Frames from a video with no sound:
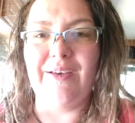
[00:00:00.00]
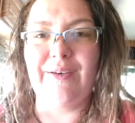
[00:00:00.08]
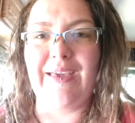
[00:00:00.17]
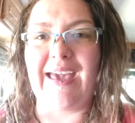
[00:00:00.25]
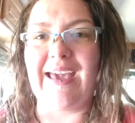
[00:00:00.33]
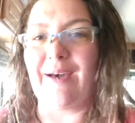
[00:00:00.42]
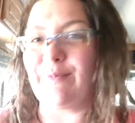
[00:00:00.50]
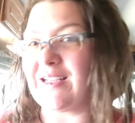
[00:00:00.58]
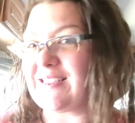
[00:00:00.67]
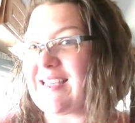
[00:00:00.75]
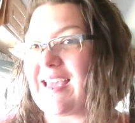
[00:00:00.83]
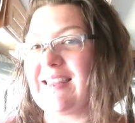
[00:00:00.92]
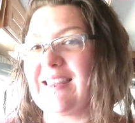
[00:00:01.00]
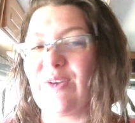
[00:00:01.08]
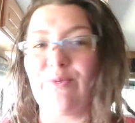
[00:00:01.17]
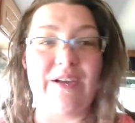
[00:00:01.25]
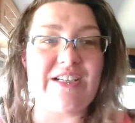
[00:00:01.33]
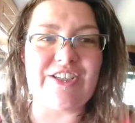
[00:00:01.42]
Okay, I'm not saying that
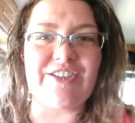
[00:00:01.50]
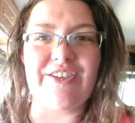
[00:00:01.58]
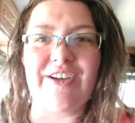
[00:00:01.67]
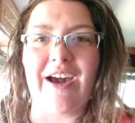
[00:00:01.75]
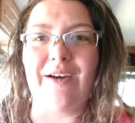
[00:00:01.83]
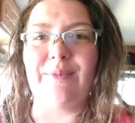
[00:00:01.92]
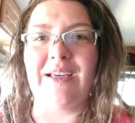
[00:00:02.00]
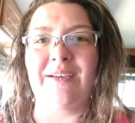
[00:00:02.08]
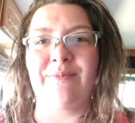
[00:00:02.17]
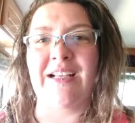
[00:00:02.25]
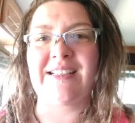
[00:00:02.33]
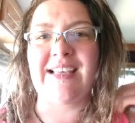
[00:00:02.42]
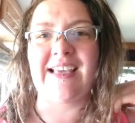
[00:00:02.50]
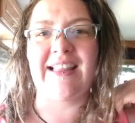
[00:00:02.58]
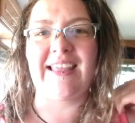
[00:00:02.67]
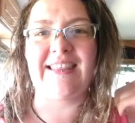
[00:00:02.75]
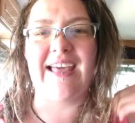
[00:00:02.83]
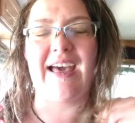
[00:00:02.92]
riches are coming. I'm not saying
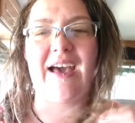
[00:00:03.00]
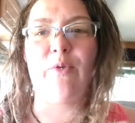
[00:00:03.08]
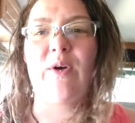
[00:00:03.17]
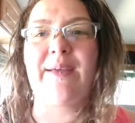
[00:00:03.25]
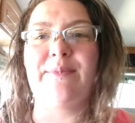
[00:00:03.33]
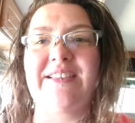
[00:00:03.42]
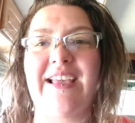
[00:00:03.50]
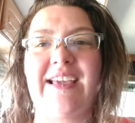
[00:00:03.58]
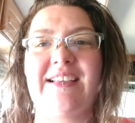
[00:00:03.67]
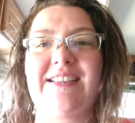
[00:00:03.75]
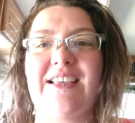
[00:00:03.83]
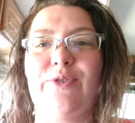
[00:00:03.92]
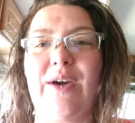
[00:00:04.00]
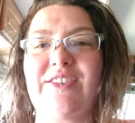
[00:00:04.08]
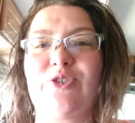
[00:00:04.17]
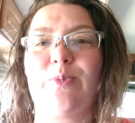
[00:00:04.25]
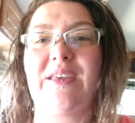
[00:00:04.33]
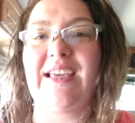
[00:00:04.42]
like that. What I'm saying is that you guys
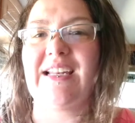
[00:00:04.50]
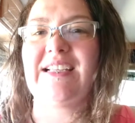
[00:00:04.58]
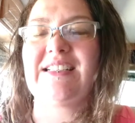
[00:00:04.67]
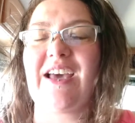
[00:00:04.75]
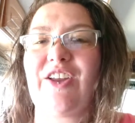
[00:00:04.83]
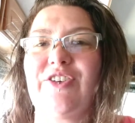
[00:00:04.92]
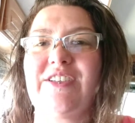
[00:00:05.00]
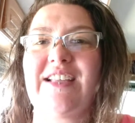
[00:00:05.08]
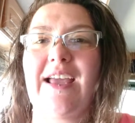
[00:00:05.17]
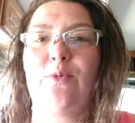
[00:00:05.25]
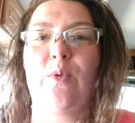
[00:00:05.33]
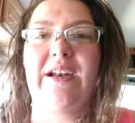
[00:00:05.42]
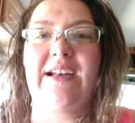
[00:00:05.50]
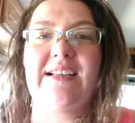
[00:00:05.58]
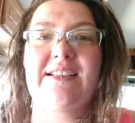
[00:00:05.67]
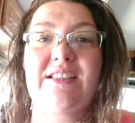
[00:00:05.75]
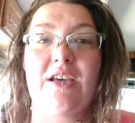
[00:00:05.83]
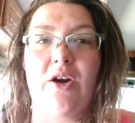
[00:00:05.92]
are beginning to understand what it
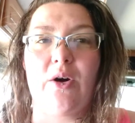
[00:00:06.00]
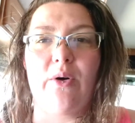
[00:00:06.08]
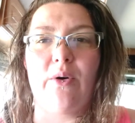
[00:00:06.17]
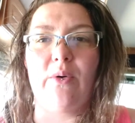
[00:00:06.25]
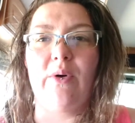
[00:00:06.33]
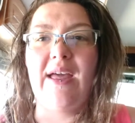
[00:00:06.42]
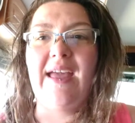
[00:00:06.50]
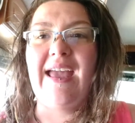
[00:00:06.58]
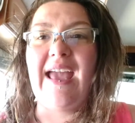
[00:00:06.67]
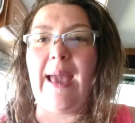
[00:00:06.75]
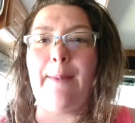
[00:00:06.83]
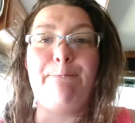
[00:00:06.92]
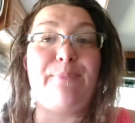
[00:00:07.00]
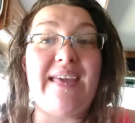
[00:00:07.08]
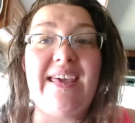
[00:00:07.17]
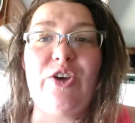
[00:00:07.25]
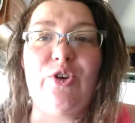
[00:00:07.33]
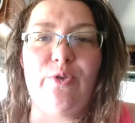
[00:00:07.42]
is to go and
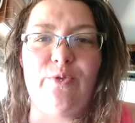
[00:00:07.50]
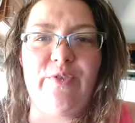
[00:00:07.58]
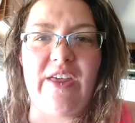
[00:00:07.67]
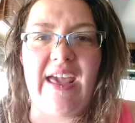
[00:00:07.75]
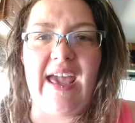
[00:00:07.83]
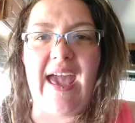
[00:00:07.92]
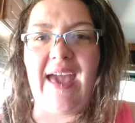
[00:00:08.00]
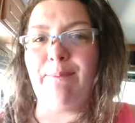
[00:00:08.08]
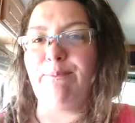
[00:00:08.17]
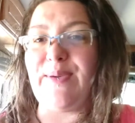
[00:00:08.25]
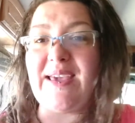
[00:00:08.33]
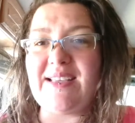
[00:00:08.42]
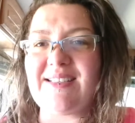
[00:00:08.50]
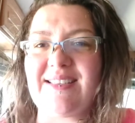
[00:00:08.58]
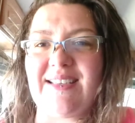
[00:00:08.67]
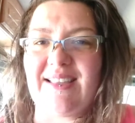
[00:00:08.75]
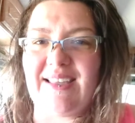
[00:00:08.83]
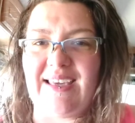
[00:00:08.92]
be goofy and be
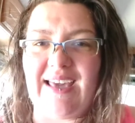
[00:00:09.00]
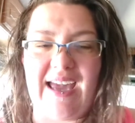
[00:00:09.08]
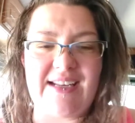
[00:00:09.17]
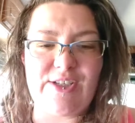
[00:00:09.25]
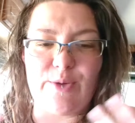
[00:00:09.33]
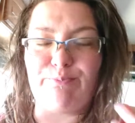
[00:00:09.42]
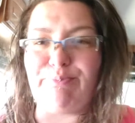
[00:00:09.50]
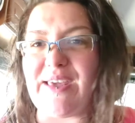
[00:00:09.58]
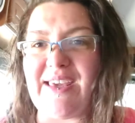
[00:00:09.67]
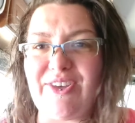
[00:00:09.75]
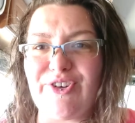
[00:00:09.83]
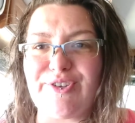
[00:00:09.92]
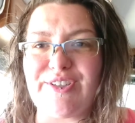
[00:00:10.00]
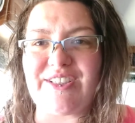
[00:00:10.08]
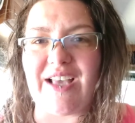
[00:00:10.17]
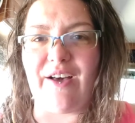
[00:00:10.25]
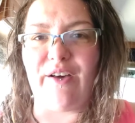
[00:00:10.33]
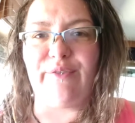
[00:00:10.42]
silly and to be
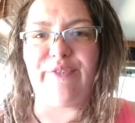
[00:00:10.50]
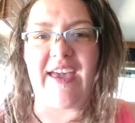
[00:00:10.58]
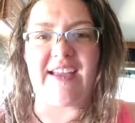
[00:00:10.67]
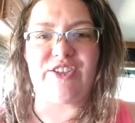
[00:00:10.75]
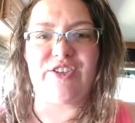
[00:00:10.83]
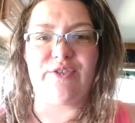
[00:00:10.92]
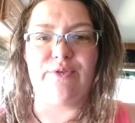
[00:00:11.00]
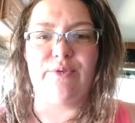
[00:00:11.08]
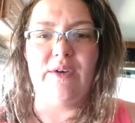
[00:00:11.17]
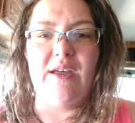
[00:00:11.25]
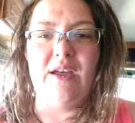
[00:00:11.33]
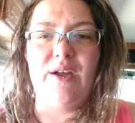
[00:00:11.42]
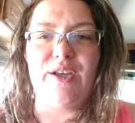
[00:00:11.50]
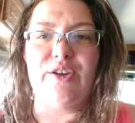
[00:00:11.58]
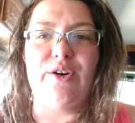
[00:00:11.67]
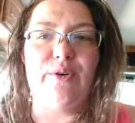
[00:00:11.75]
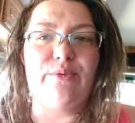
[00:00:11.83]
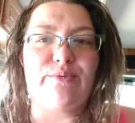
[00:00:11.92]
yourself and to you
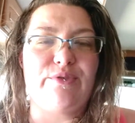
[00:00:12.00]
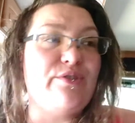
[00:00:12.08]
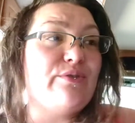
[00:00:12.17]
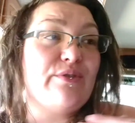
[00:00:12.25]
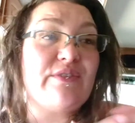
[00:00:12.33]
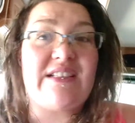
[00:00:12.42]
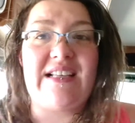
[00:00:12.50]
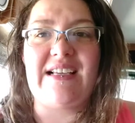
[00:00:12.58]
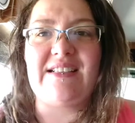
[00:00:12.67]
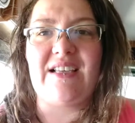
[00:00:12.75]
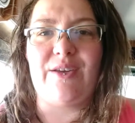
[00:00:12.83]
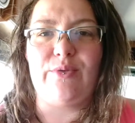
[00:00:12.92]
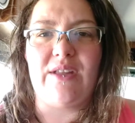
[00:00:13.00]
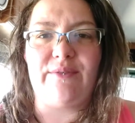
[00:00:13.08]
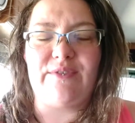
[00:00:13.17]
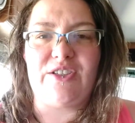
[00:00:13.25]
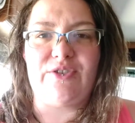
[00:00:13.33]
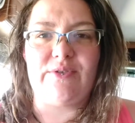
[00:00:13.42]
know, do those things that you love
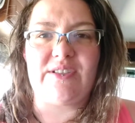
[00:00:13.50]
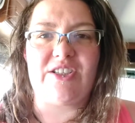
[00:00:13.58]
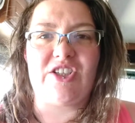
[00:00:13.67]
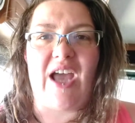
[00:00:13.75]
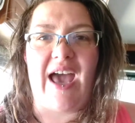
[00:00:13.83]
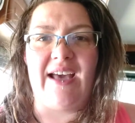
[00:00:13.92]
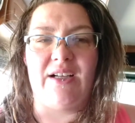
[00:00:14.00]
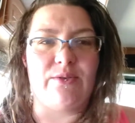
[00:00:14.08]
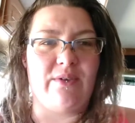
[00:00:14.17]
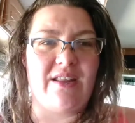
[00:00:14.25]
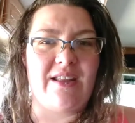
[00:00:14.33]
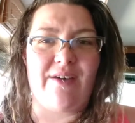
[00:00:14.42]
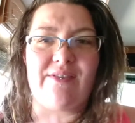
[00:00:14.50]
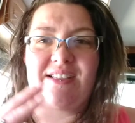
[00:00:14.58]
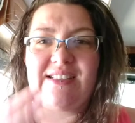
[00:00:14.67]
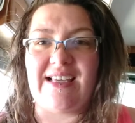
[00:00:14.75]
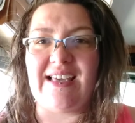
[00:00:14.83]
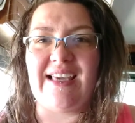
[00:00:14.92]
to do as a child, whether that was
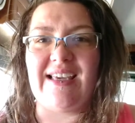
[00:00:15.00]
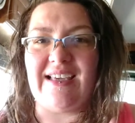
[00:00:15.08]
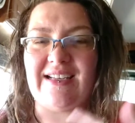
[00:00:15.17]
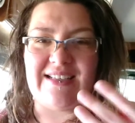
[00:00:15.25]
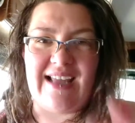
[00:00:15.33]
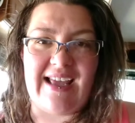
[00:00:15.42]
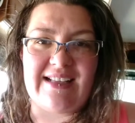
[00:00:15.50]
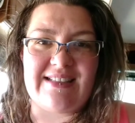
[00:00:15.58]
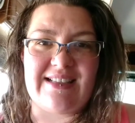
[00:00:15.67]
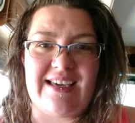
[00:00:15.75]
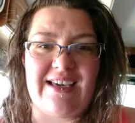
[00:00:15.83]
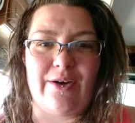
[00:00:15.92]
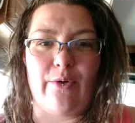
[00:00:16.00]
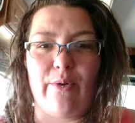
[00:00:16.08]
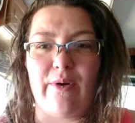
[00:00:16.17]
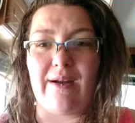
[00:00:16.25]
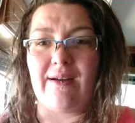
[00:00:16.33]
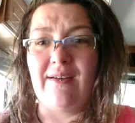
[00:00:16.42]
singing and dancing
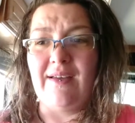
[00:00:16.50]
or